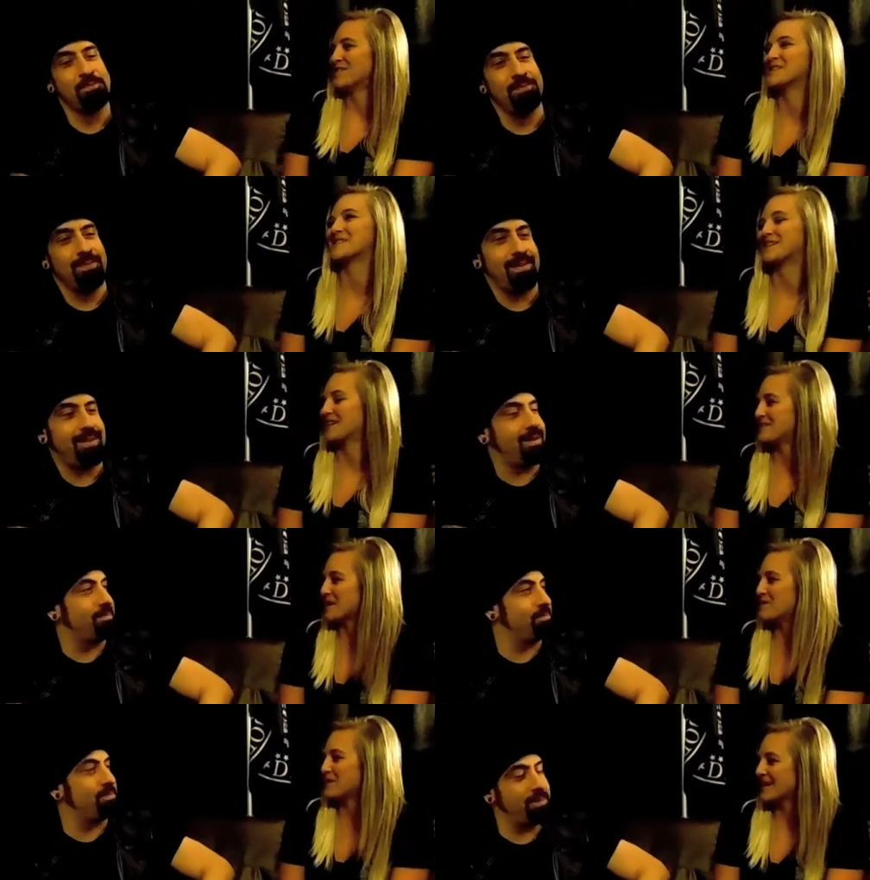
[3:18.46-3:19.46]
Speaker 1: Once in a
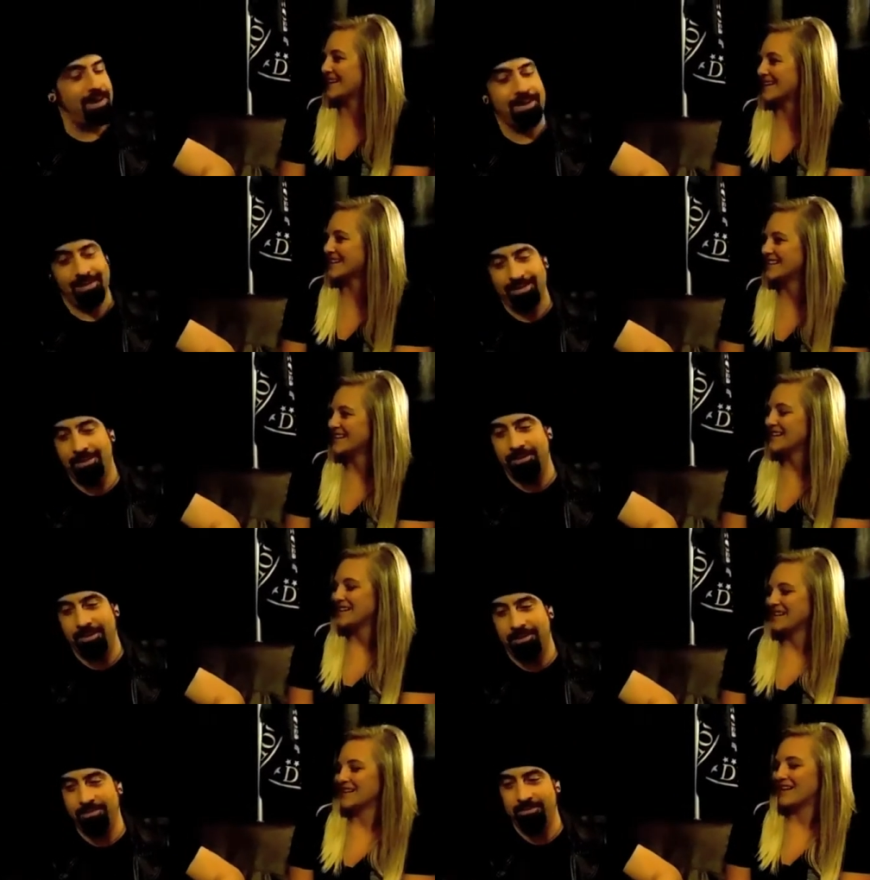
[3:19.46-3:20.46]
lifetime thing. Yeah, that
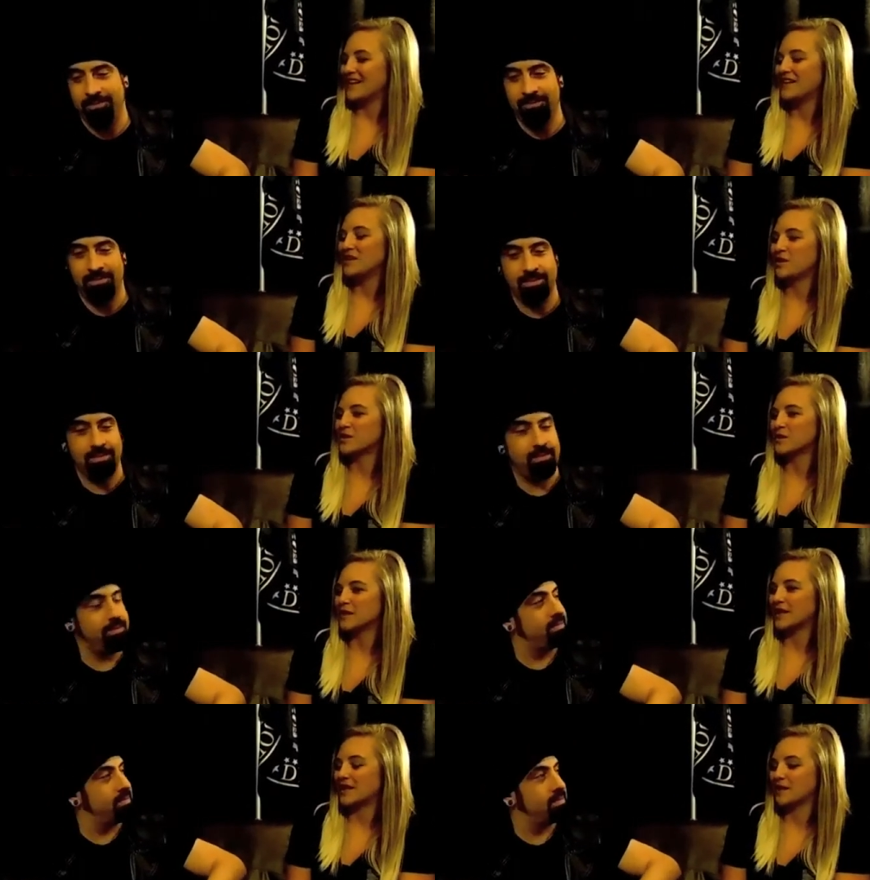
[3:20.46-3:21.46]
was awesome. And then you're
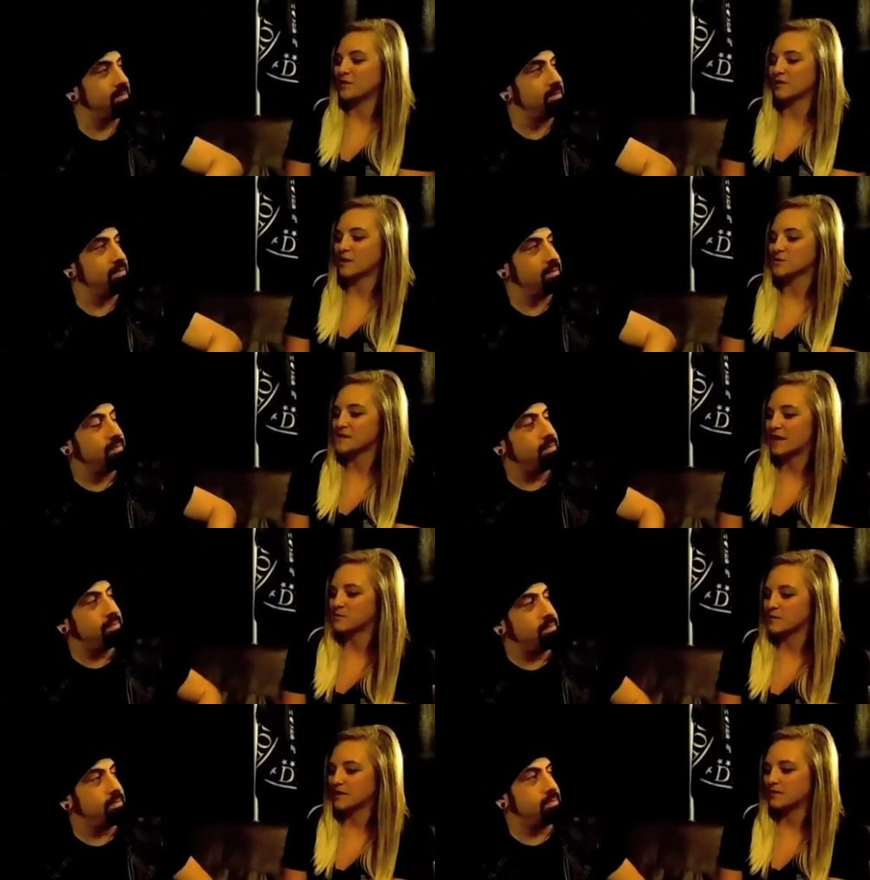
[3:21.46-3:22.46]
going, you have a couple
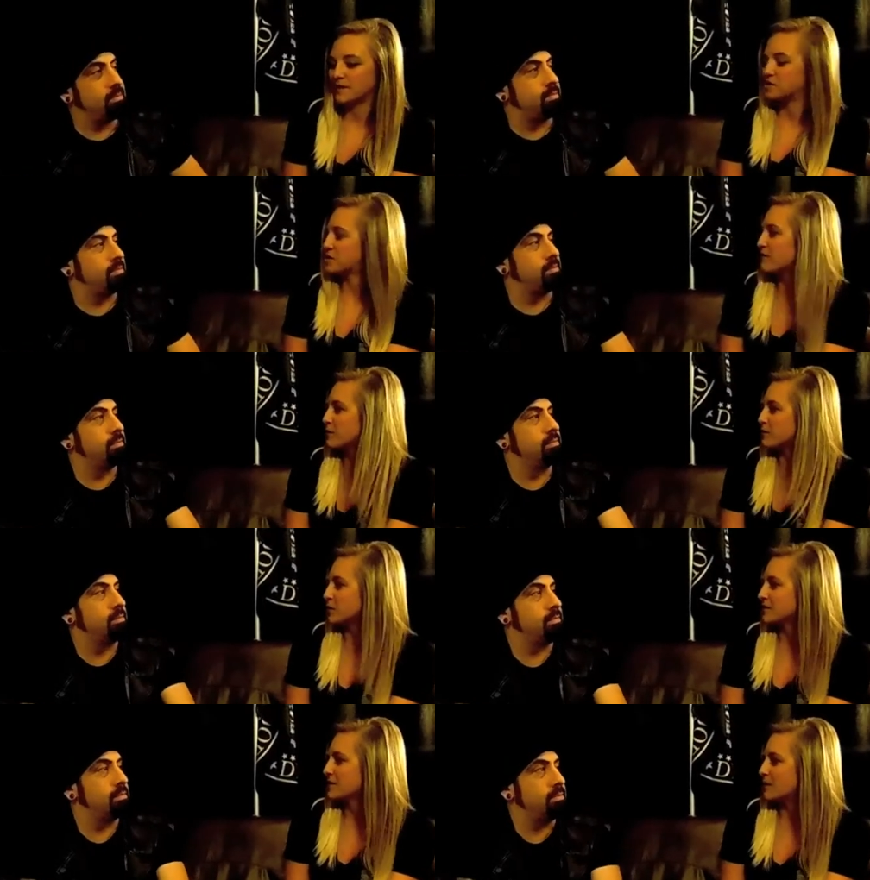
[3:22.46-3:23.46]
stops with Avenged
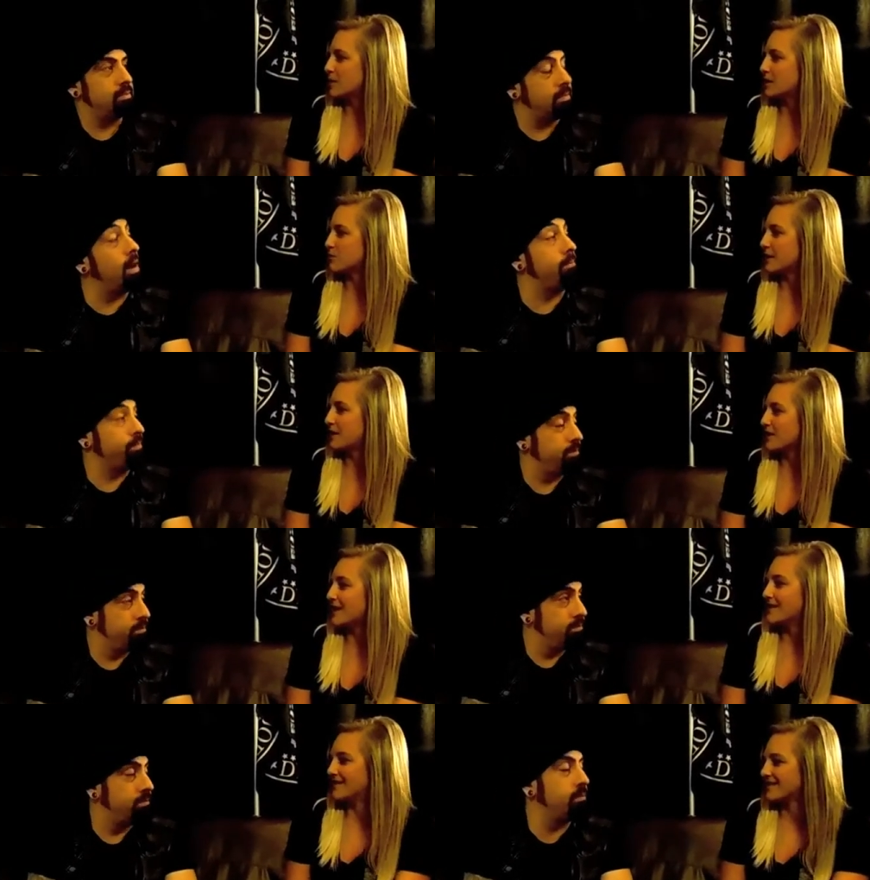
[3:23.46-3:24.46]
Sevenfold coming
Speaker 2: up
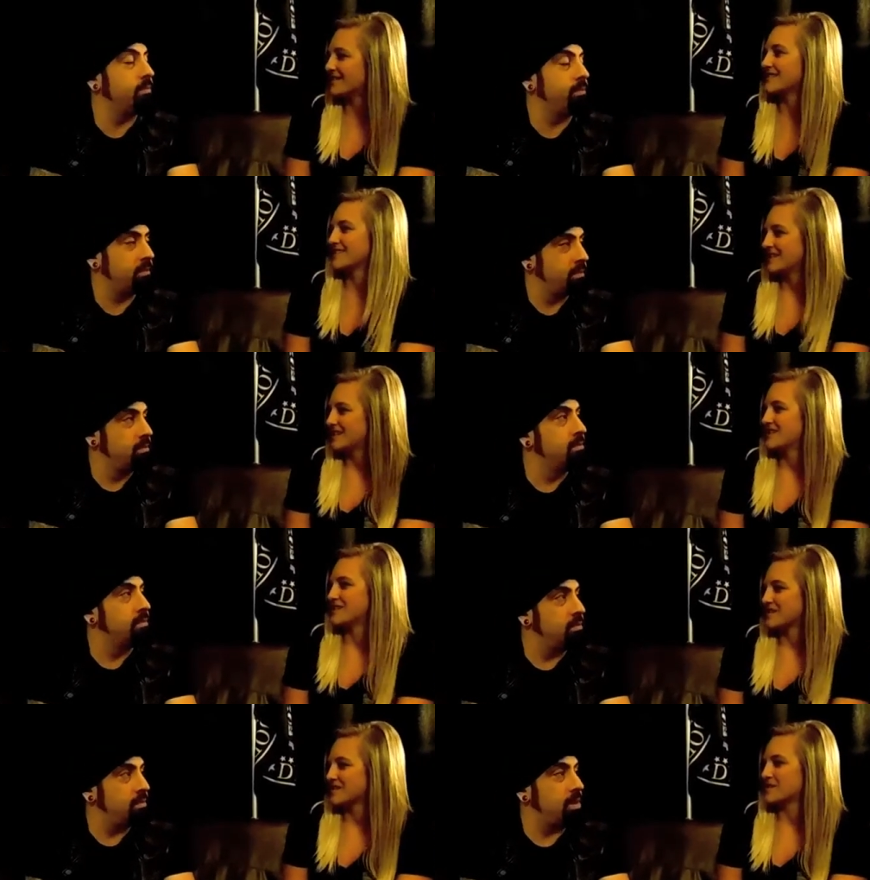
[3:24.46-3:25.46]
later on. So
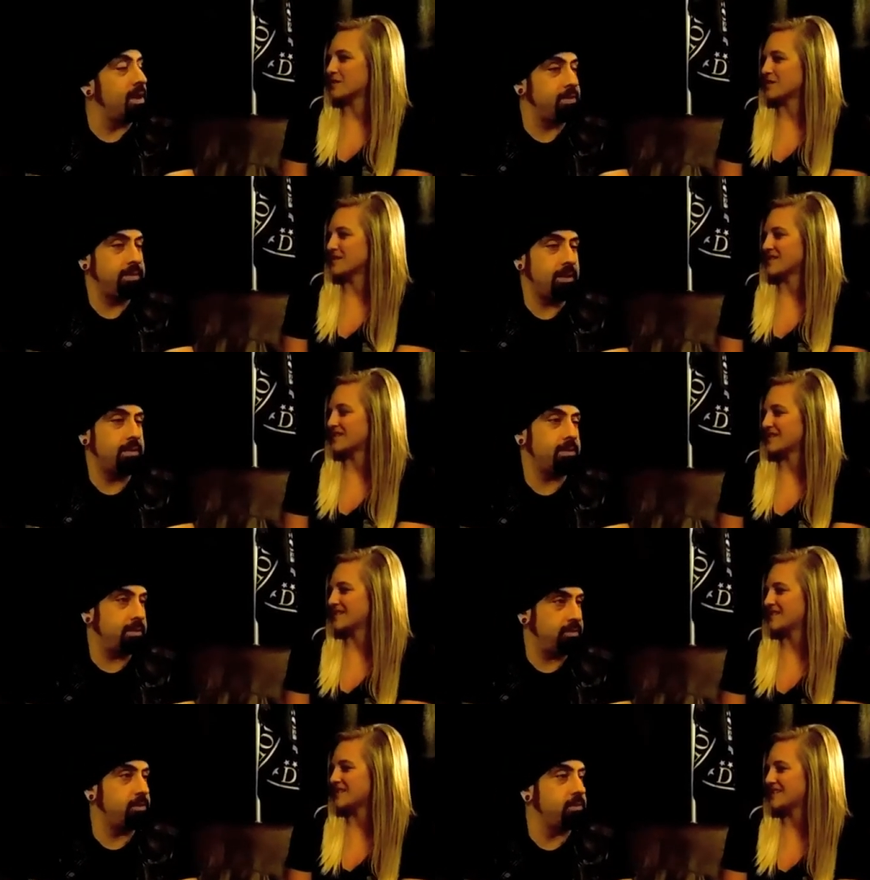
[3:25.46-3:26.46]
yeah, the tail end
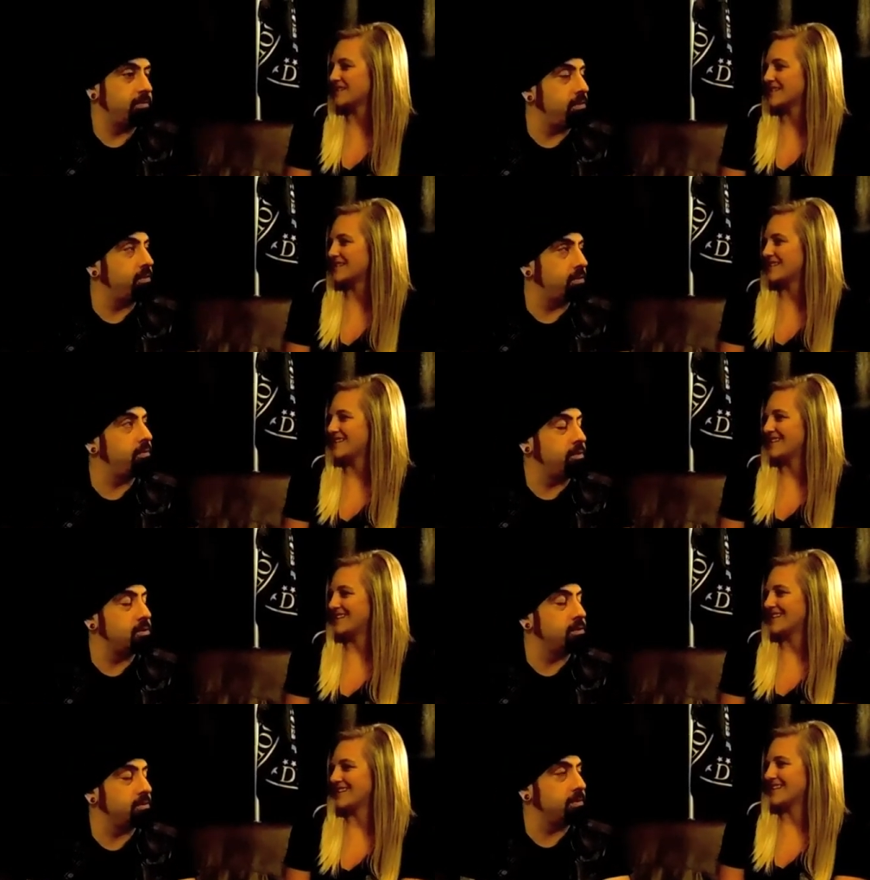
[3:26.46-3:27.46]
of this, we're doing a
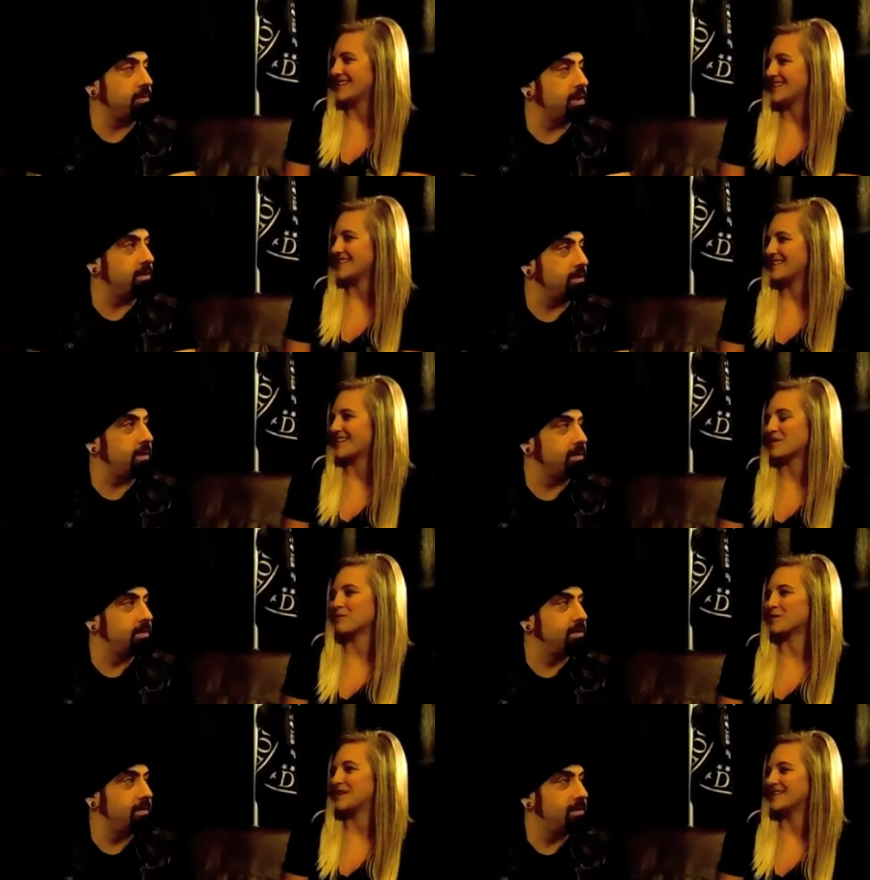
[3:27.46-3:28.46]
few shows with those guys. Yeah.
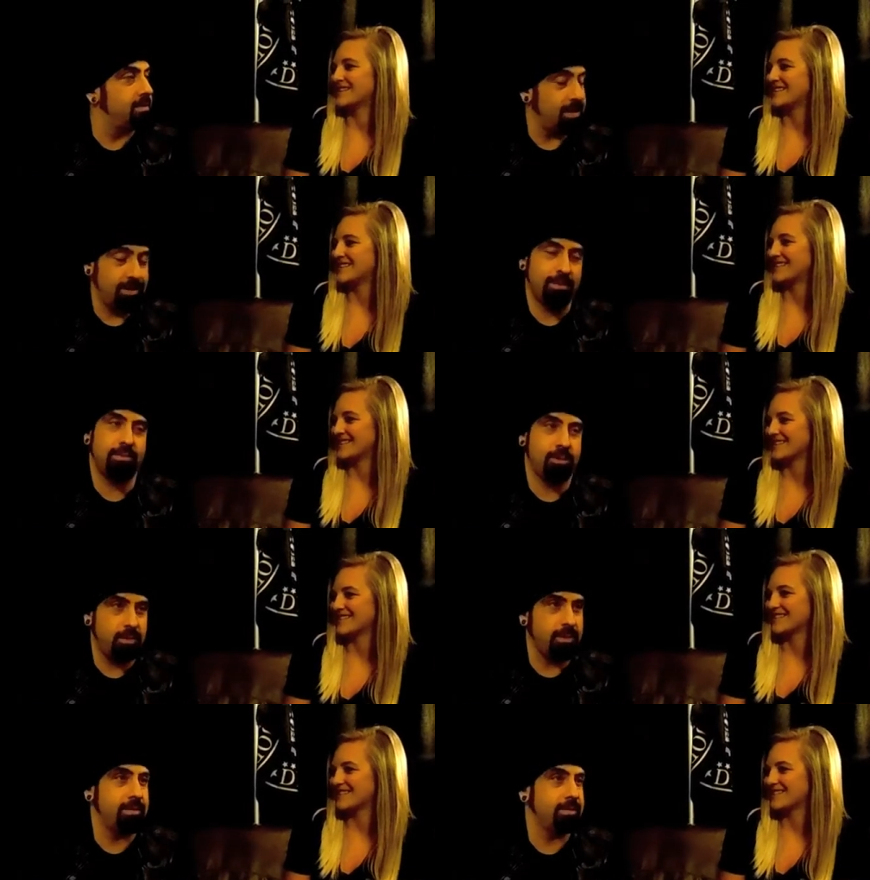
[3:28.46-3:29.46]
Speaker 1: That'll be fun. Yeah,
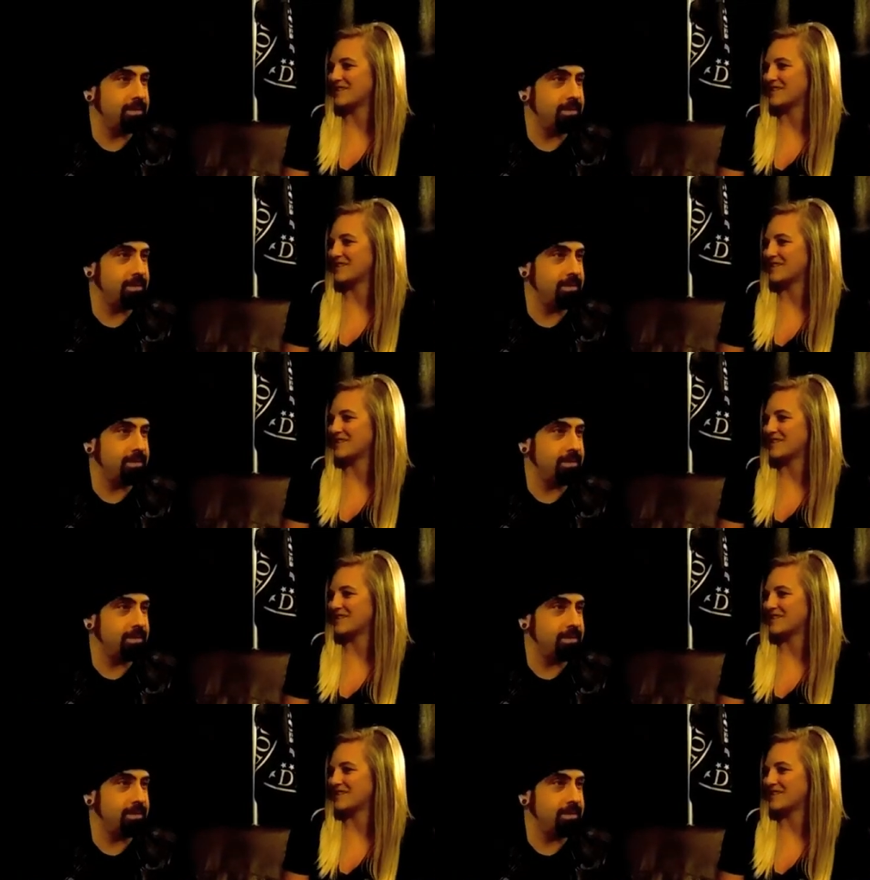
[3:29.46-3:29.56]
totally.